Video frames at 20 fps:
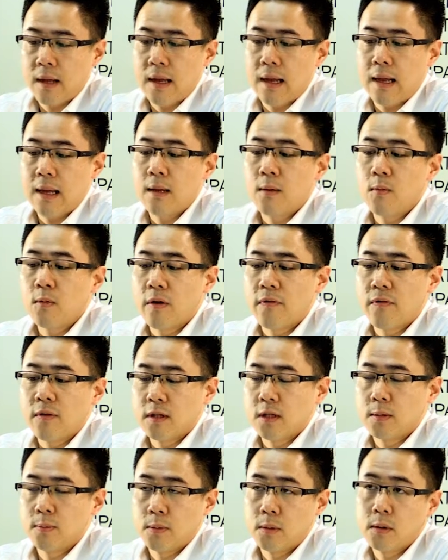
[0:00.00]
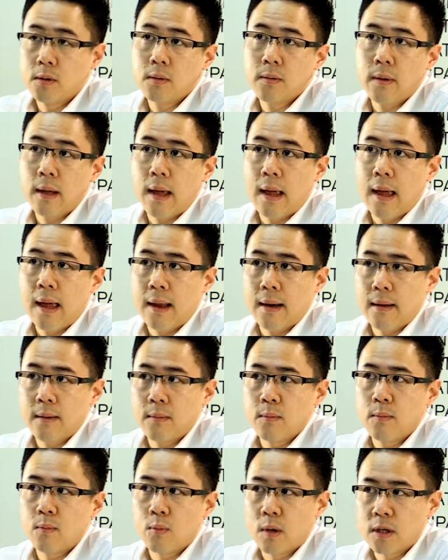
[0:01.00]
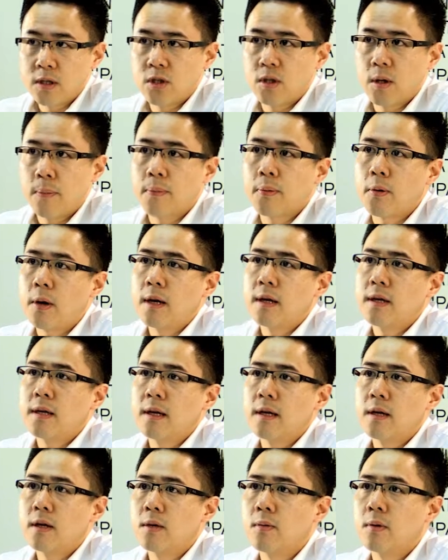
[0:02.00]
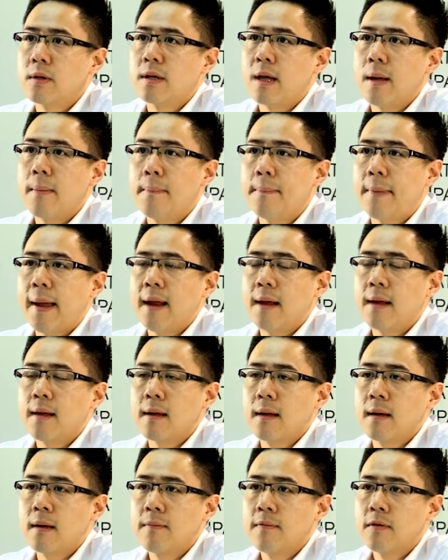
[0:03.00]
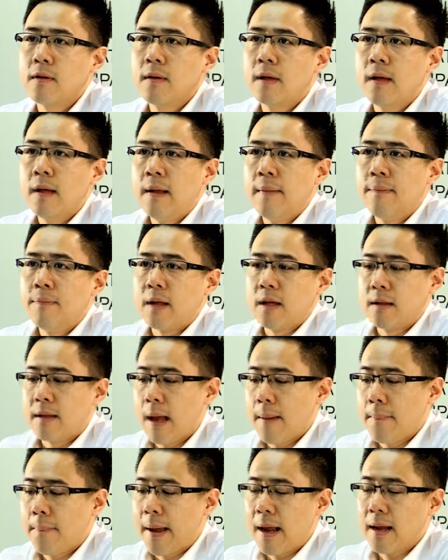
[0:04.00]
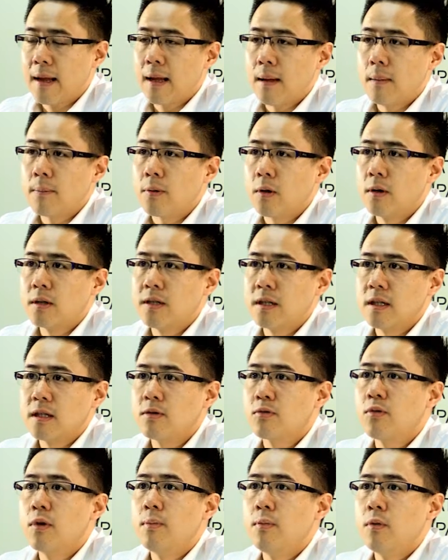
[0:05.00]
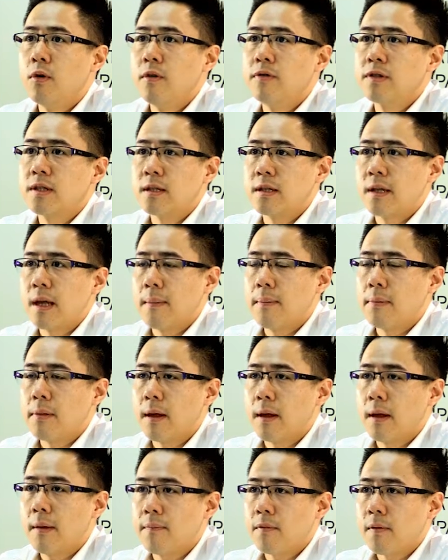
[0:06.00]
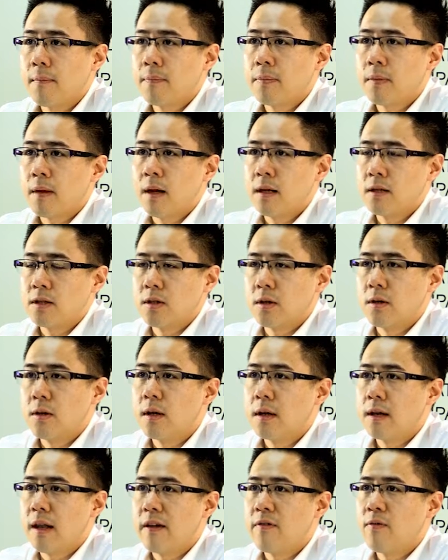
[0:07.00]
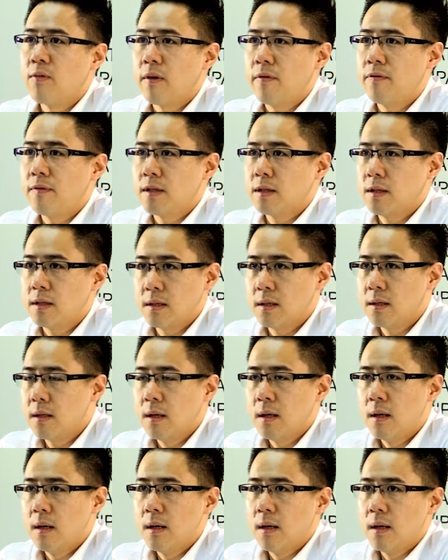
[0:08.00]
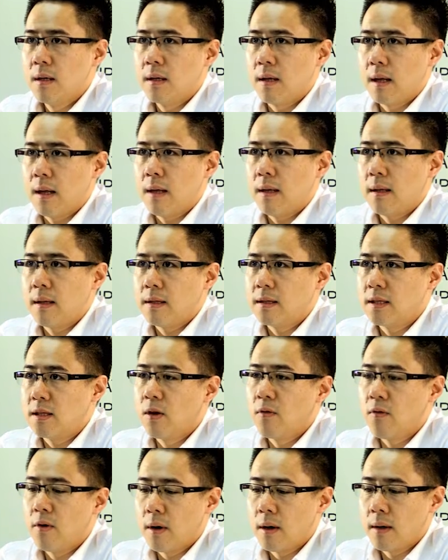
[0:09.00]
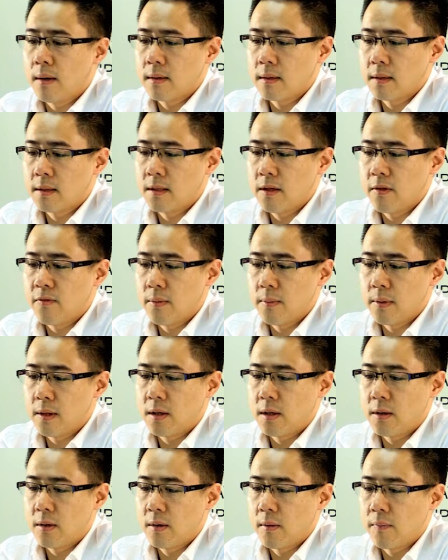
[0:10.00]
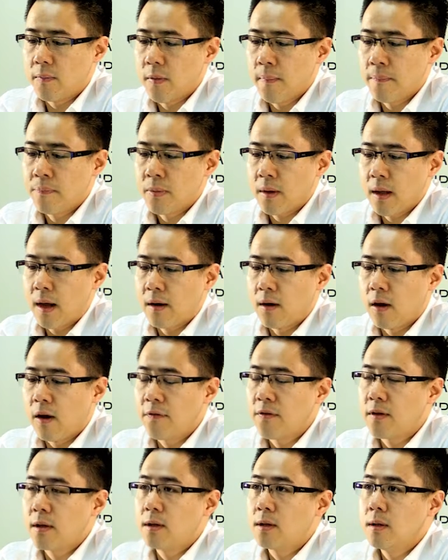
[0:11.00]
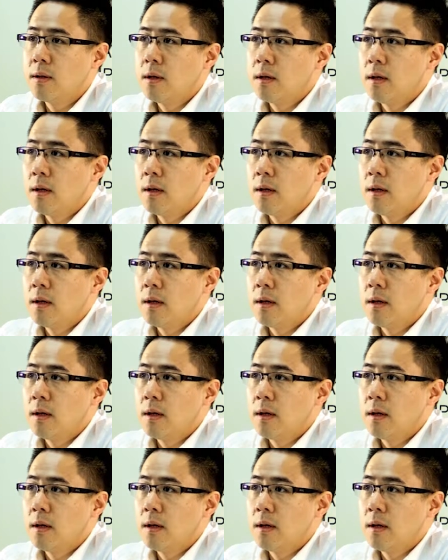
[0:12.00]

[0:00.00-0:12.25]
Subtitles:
in with the spool, and once you print it, you would then bake it. And that baking process removes the template, and so you're left with this the silver material. And often,